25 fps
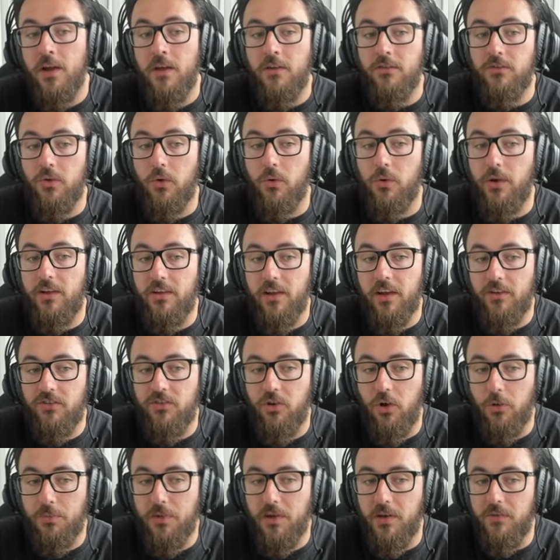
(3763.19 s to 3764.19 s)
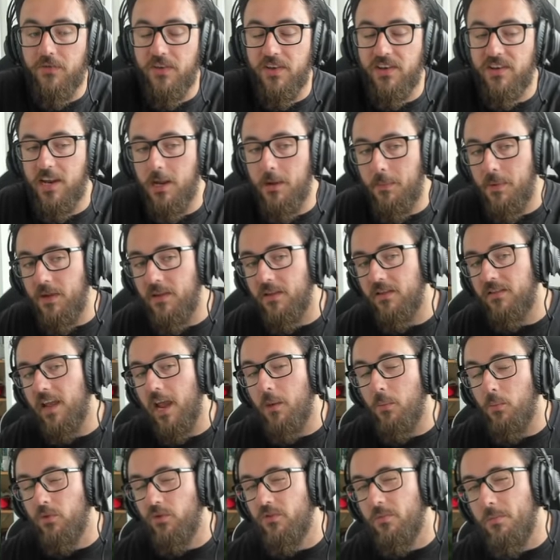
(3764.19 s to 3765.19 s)
So he's actually opted in for TP this
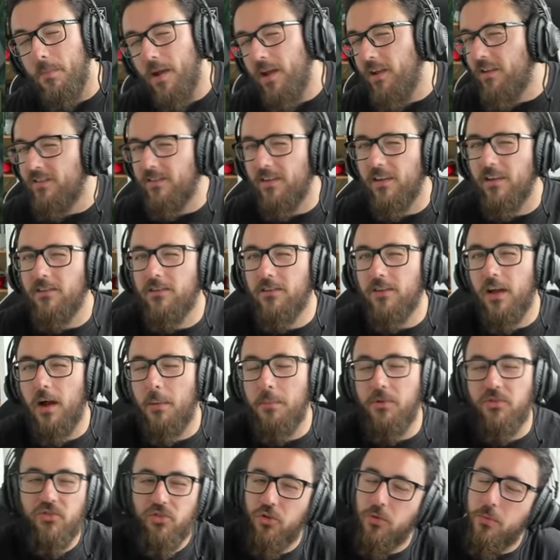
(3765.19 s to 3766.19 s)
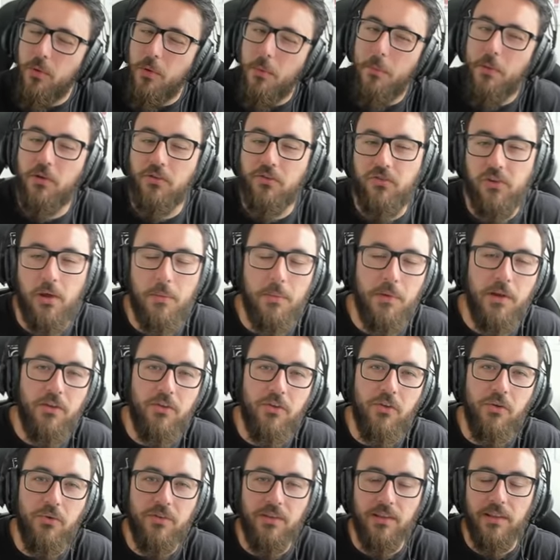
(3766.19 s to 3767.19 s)
game, which makes sense, I'm assuming, because Champions
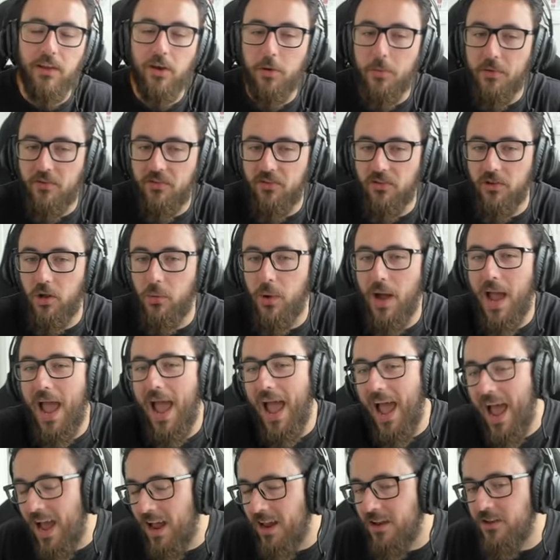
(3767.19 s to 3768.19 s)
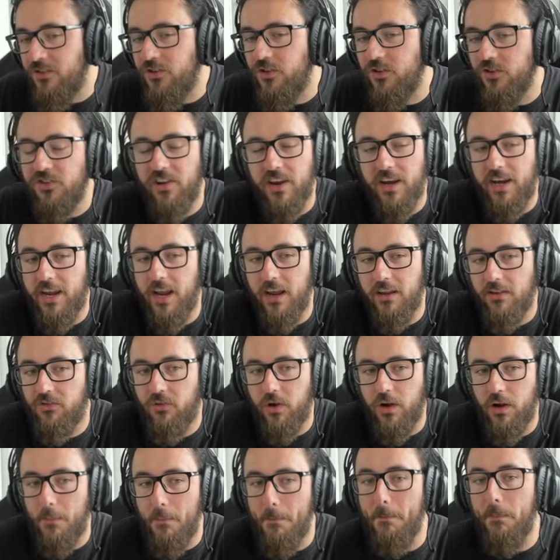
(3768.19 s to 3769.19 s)
Queue is a little bit slower and you're just going to get
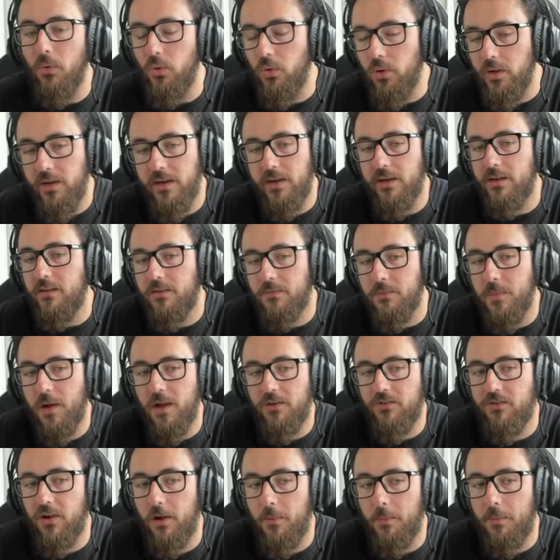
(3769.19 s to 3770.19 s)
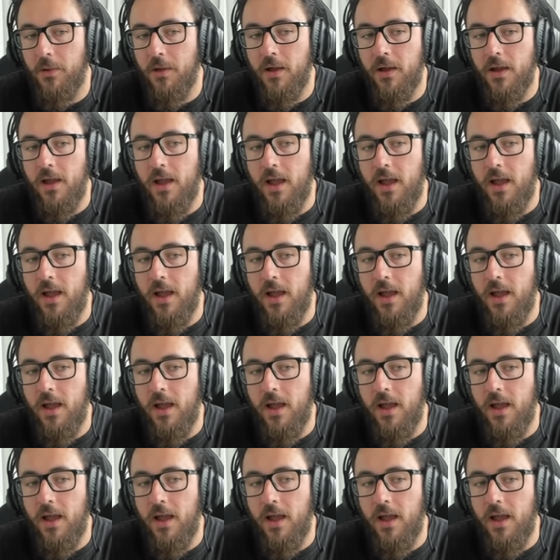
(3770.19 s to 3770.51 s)
straight up bullied in this matchup.